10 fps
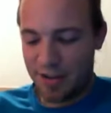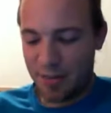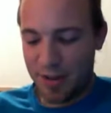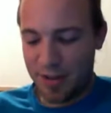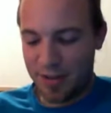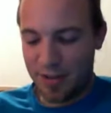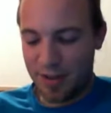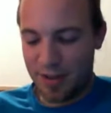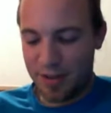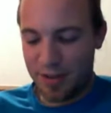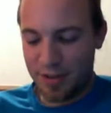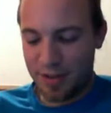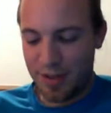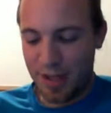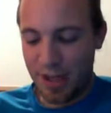because,
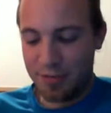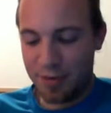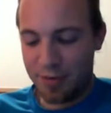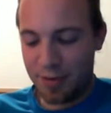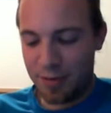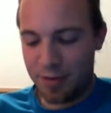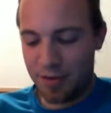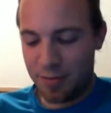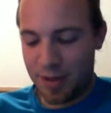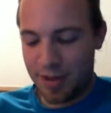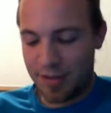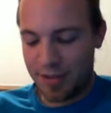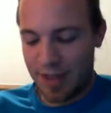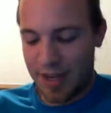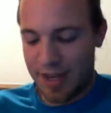even if it was a place
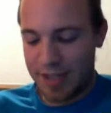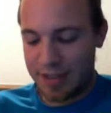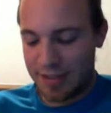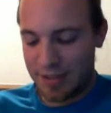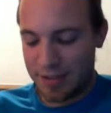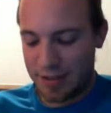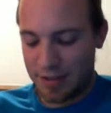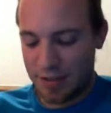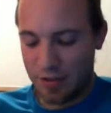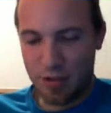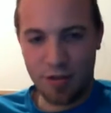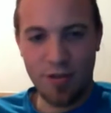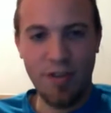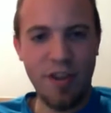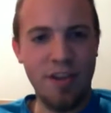that just
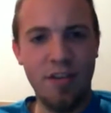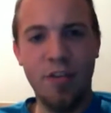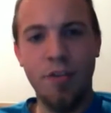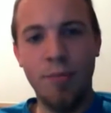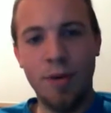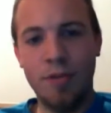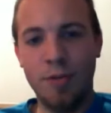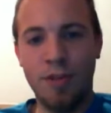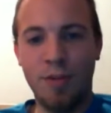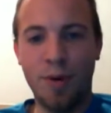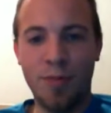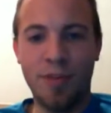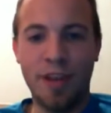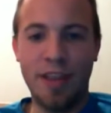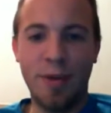didn't do much with their
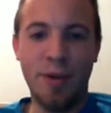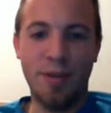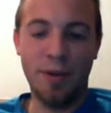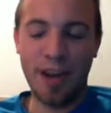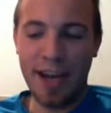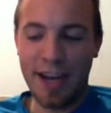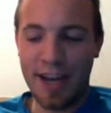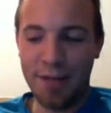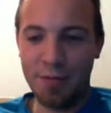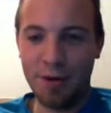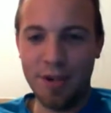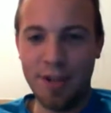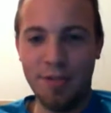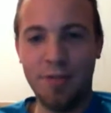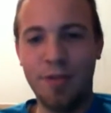website, they would either not have one in the
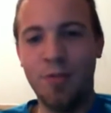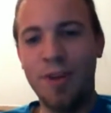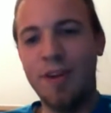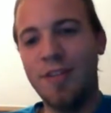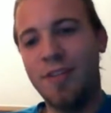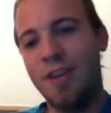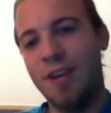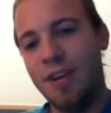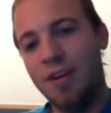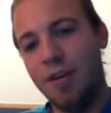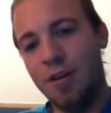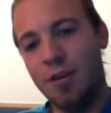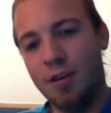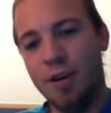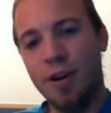first place
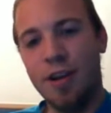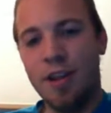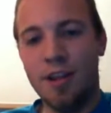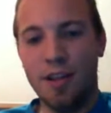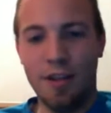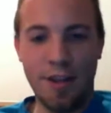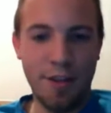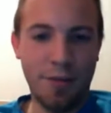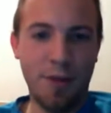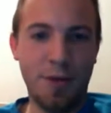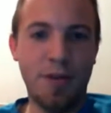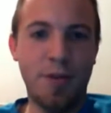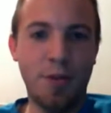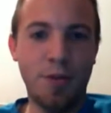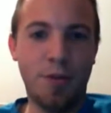or leave up an
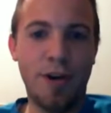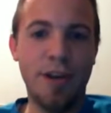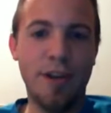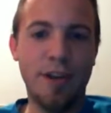old one,